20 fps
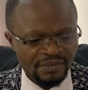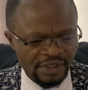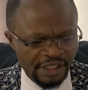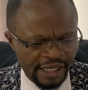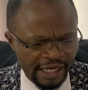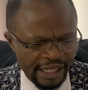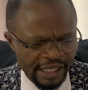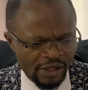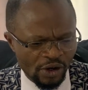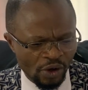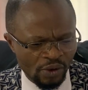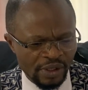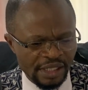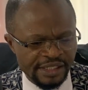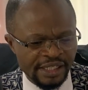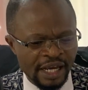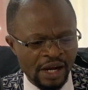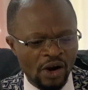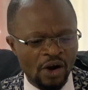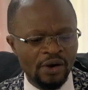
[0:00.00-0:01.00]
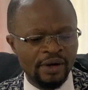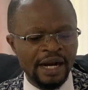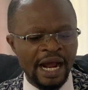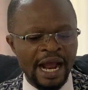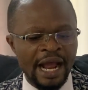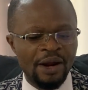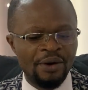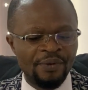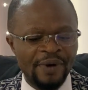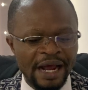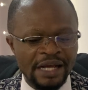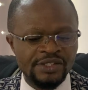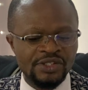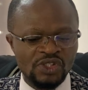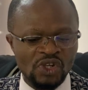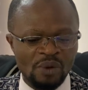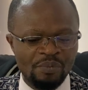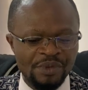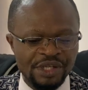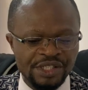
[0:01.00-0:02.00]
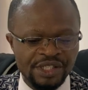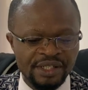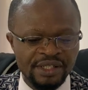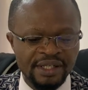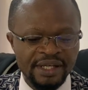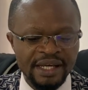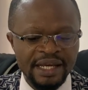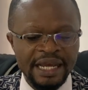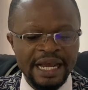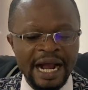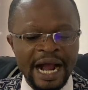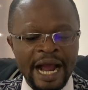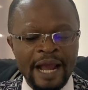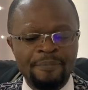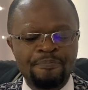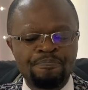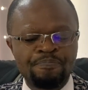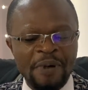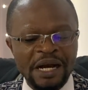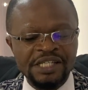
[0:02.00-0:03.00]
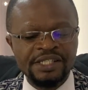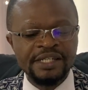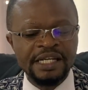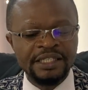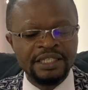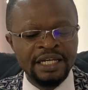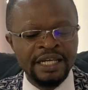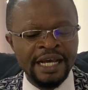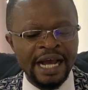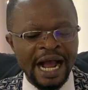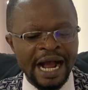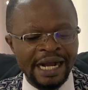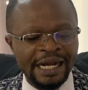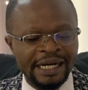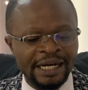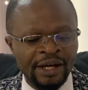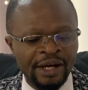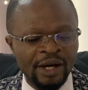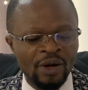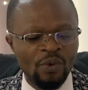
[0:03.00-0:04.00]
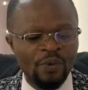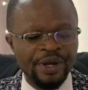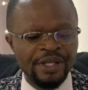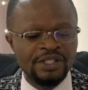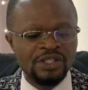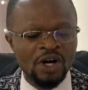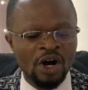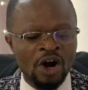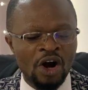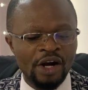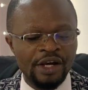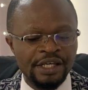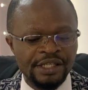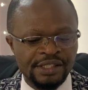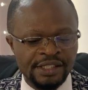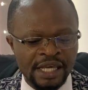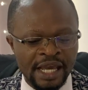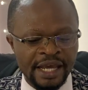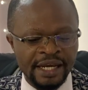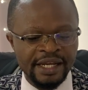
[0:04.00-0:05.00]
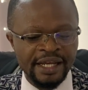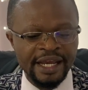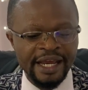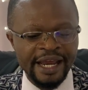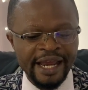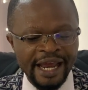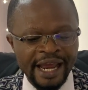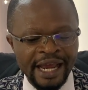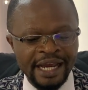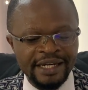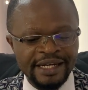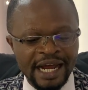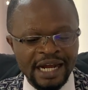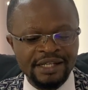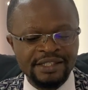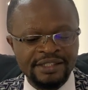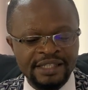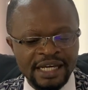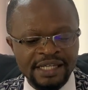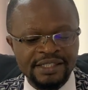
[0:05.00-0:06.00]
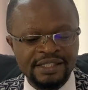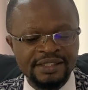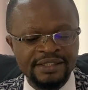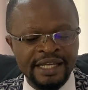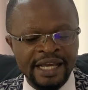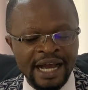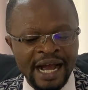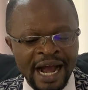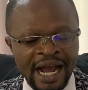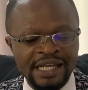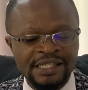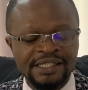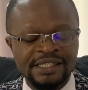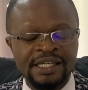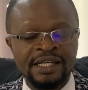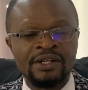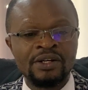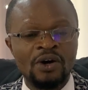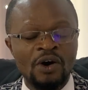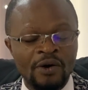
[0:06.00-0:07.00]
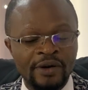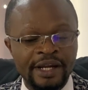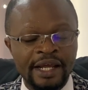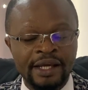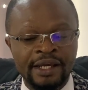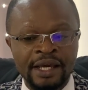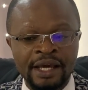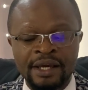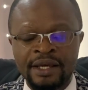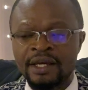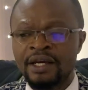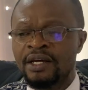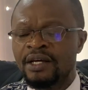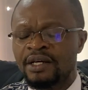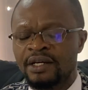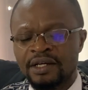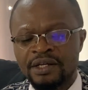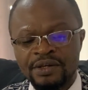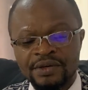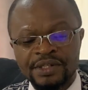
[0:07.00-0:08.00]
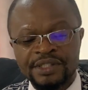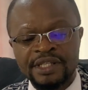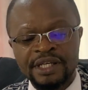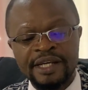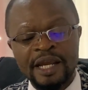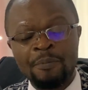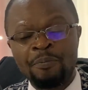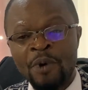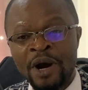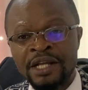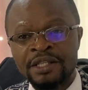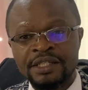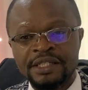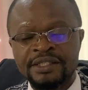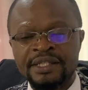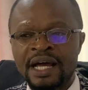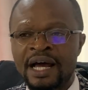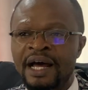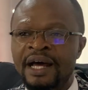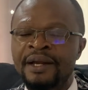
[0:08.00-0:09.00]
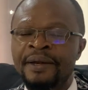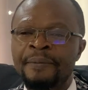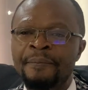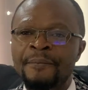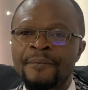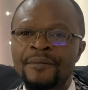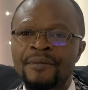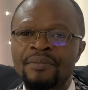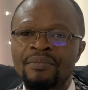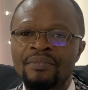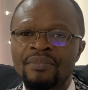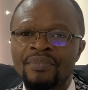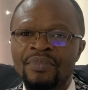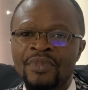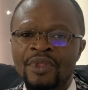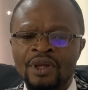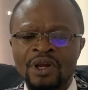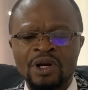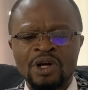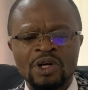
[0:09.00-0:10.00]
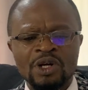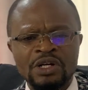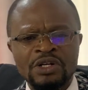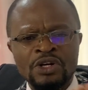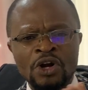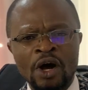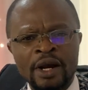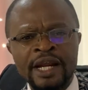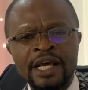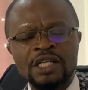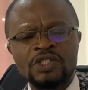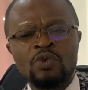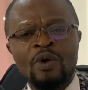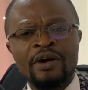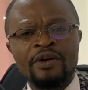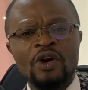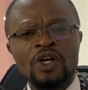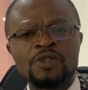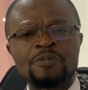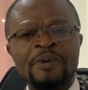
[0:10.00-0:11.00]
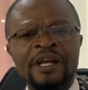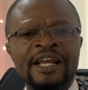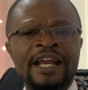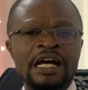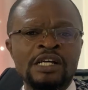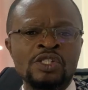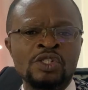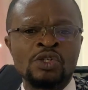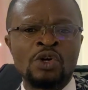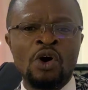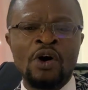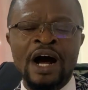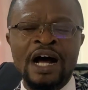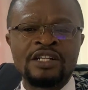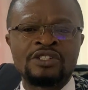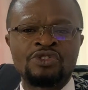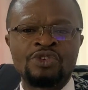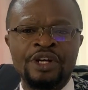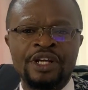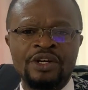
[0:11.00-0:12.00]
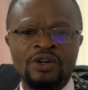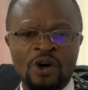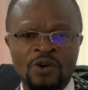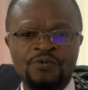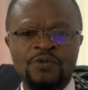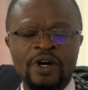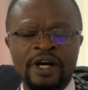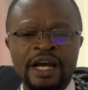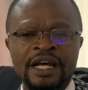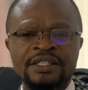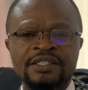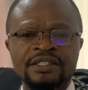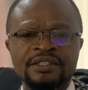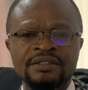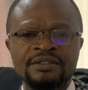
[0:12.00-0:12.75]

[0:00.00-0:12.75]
And then he concludes, on Iron Right submission, I passionately agree with all he said, and that's just the icing on the cake. You see, the point is that Noni is one of those players that score hat-trick. Don't forget.